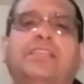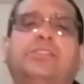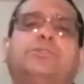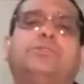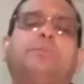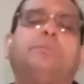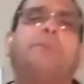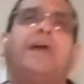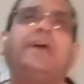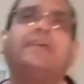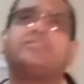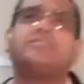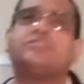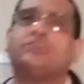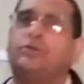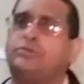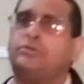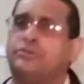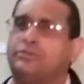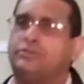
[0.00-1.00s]
trying to buy a
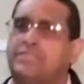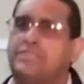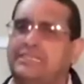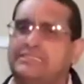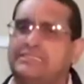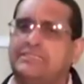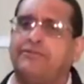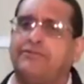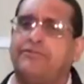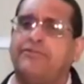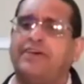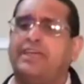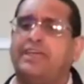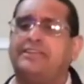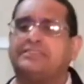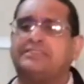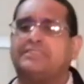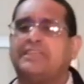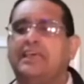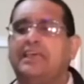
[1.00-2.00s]
solution. That's the
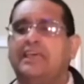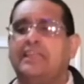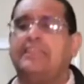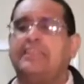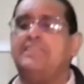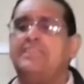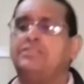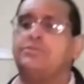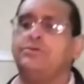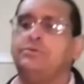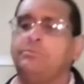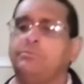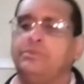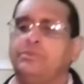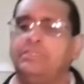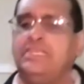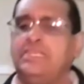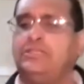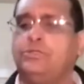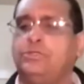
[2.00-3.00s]
first thing
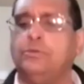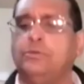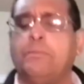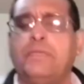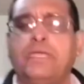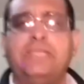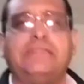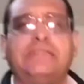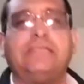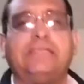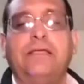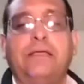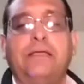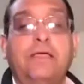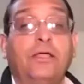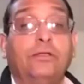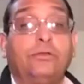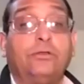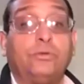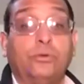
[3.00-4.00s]
you need to meet
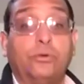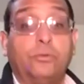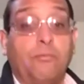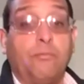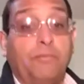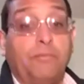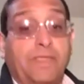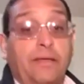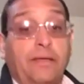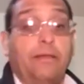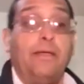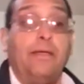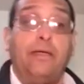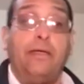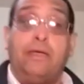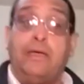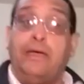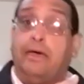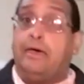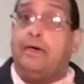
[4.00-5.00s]
to
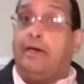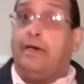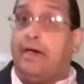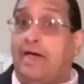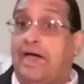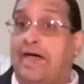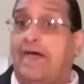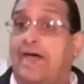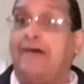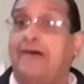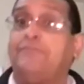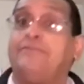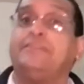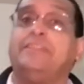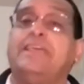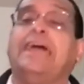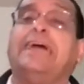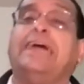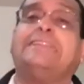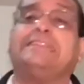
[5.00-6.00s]

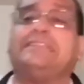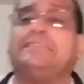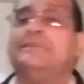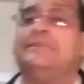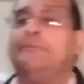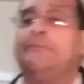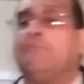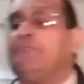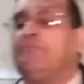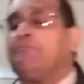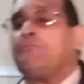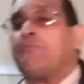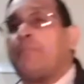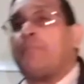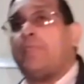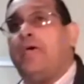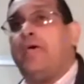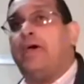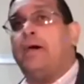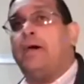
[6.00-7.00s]
have that
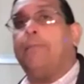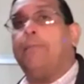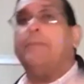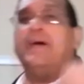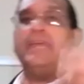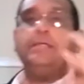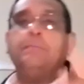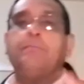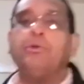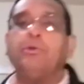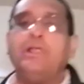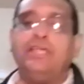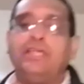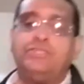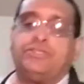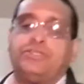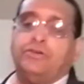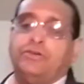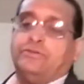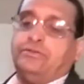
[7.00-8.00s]

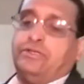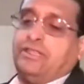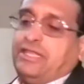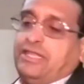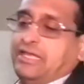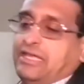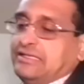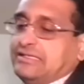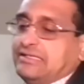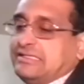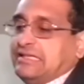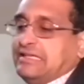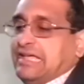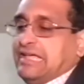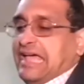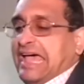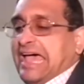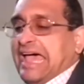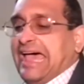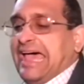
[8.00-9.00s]
manipulation things.
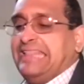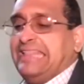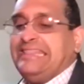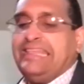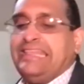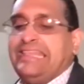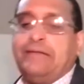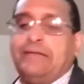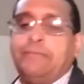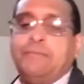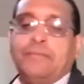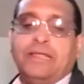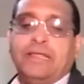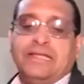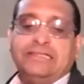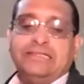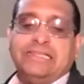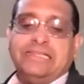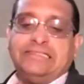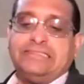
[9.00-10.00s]
And then
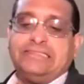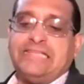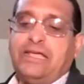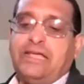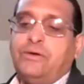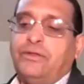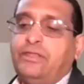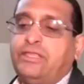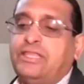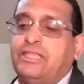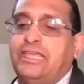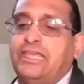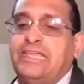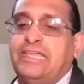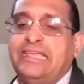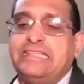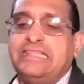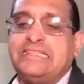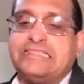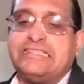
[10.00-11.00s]
the second
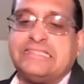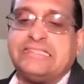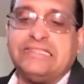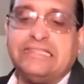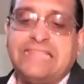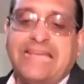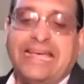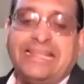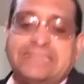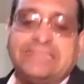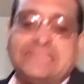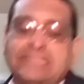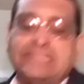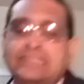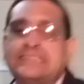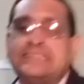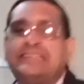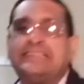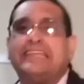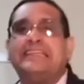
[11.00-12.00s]
thing is that
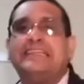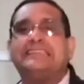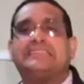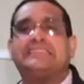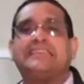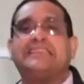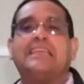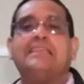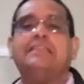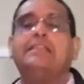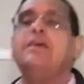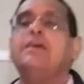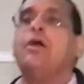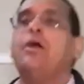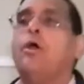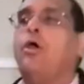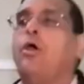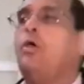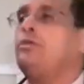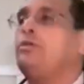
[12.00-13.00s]
they say,
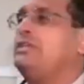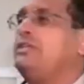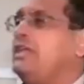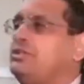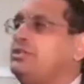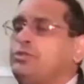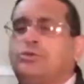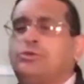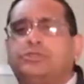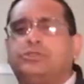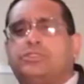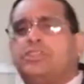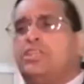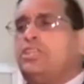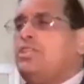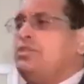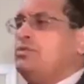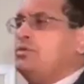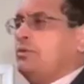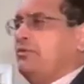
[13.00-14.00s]
oh, yes, you
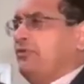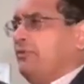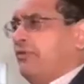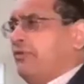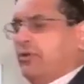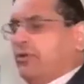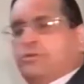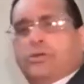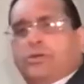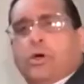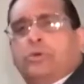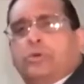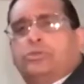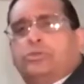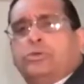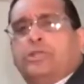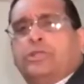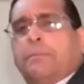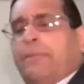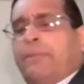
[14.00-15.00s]
see, you
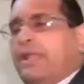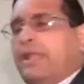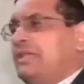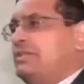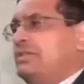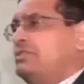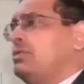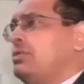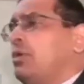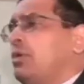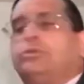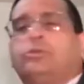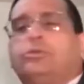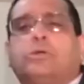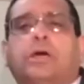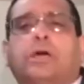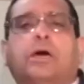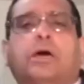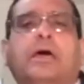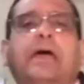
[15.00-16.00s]
go to the place, you go
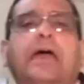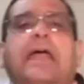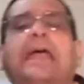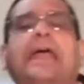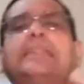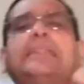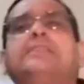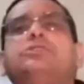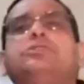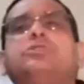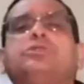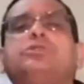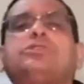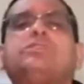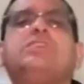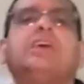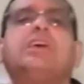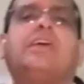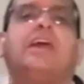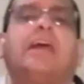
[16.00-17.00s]
to and you
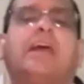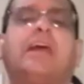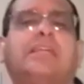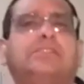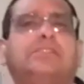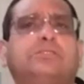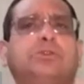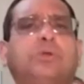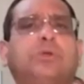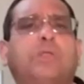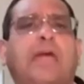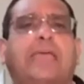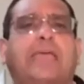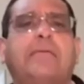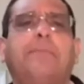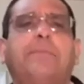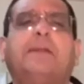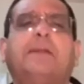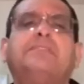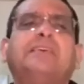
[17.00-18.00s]
see a car you
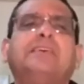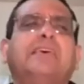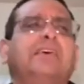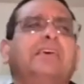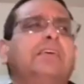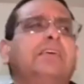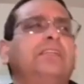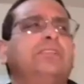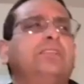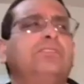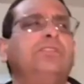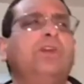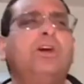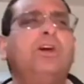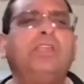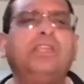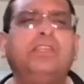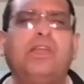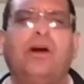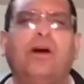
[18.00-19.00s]
like, but
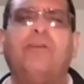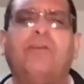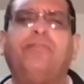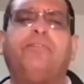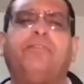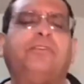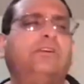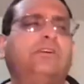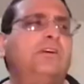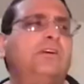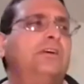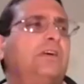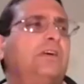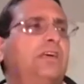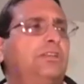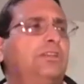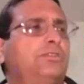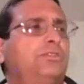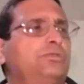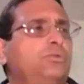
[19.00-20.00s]
not enough
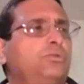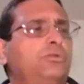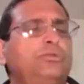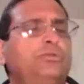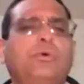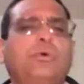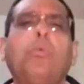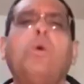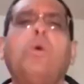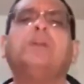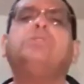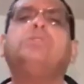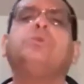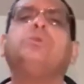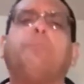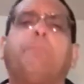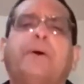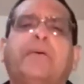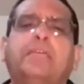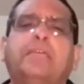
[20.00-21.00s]
you don't want
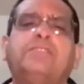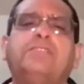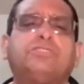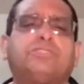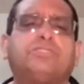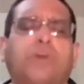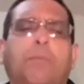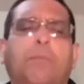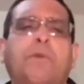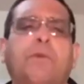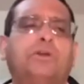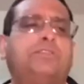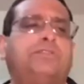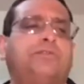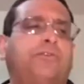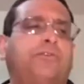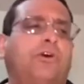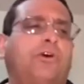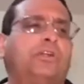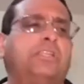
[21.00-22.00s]
to pay so
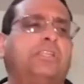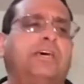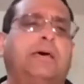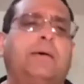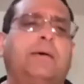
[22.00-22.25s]
much for